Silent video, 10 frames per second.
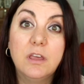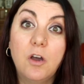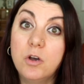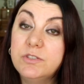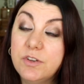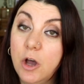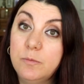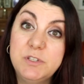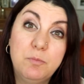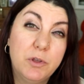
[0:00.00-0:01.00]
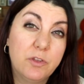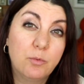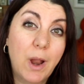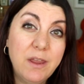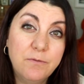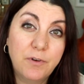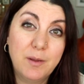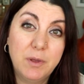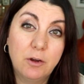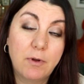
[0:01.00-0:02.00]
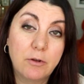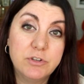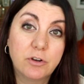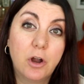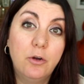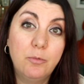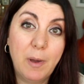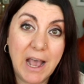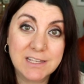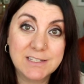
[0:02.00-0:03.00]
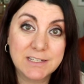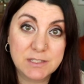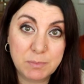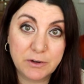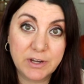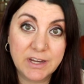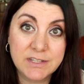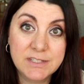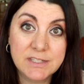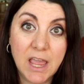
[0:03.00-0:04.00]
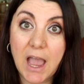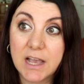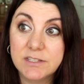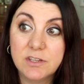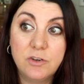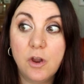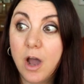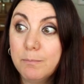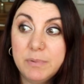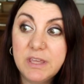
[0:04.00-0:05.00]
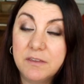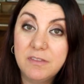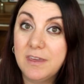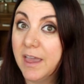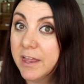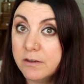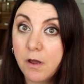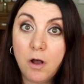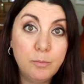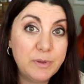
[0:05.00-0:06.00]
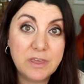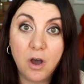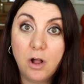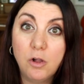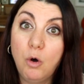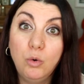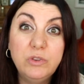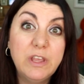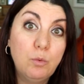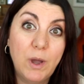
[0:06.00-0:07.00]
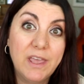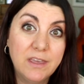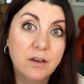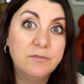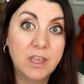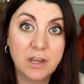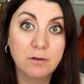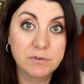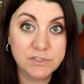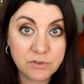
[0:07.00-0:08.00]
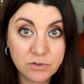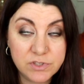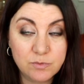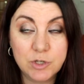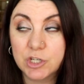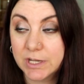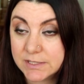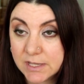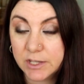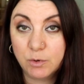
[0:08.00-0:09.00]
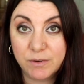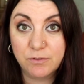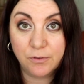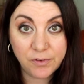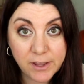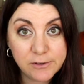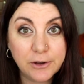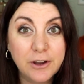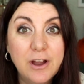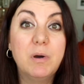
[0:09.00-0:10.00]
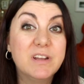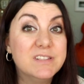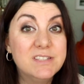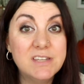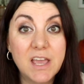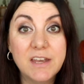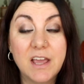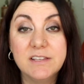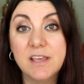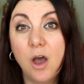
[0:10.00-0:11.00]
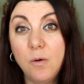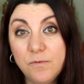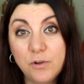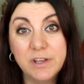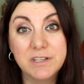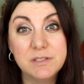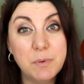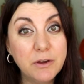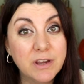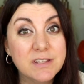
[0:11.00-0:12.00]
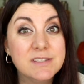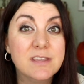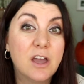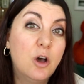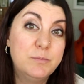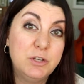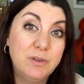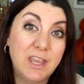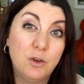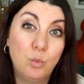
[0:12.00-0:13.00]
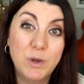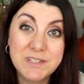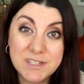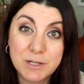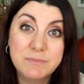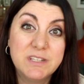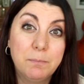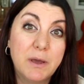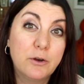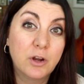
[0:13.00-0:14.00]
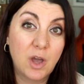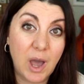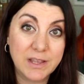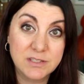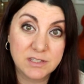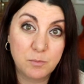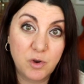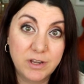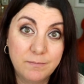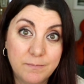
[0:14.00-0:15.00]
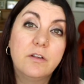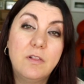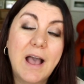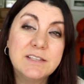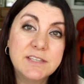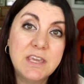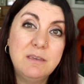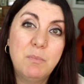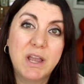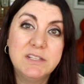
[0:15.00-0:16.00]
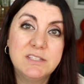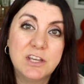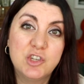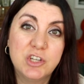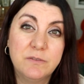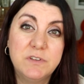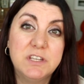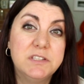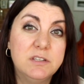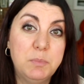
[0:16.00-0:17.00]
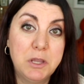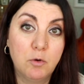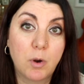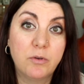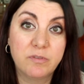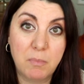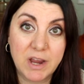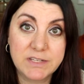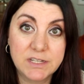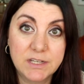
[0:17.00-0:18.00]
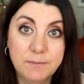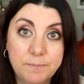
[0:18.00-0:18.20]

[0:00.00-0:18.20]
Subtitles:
It also helps you put the right framing around your own past experience as not being the end-all, be-all, only way of getting results, which can set you up for failure, but instead as helpful experience that helped you gain wisdom to better guide someone. The last key mindset shift is to be growth-minded.